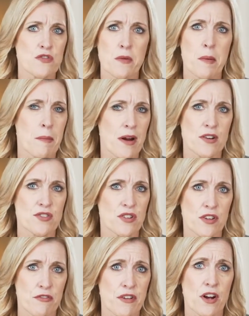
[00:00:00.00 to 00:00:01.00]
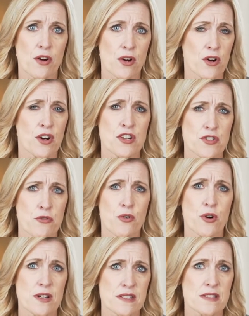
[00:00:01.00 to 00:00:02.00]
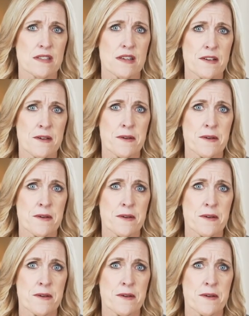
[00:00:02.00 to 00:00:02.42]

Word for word: from a marital affair or a divorce.